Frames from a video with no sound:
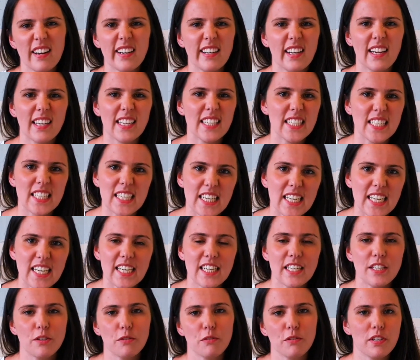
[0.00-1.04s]
like
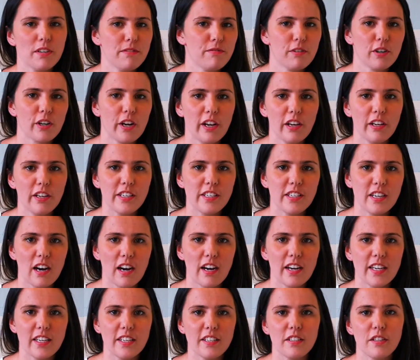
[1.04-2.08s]
seeds or different coloured
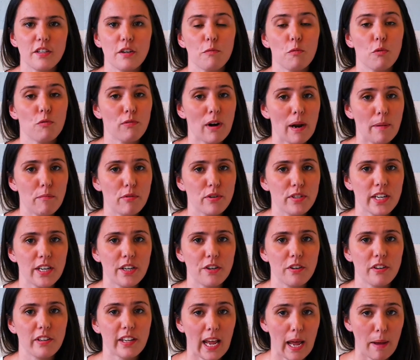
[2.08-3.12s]
dyes that will
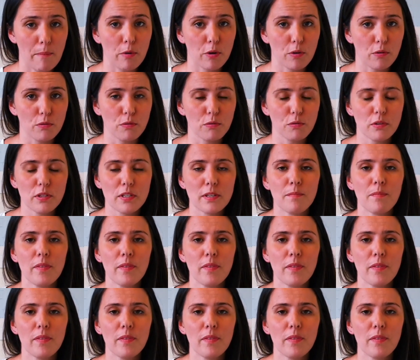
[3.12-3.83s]
represent chemicals.